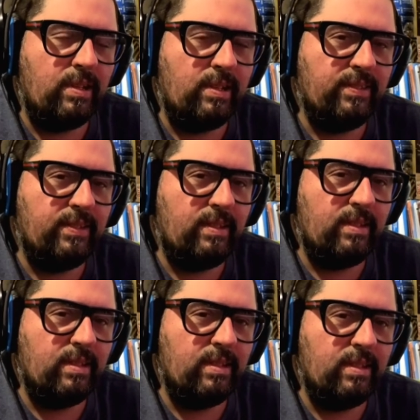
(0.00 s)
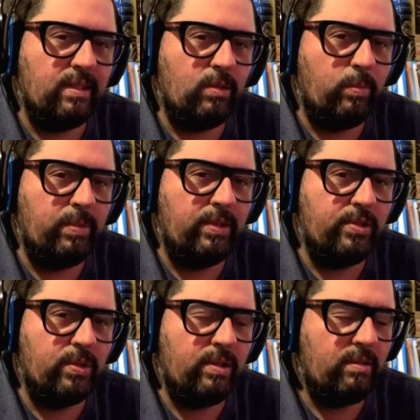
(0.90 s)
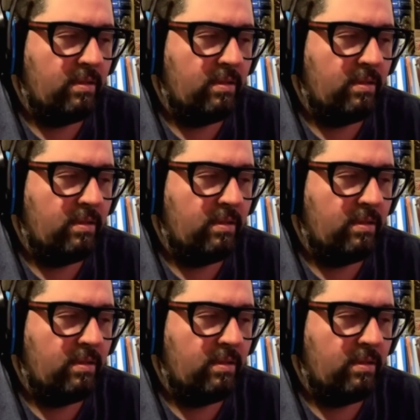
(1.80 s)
listening, and hope you enjoyed.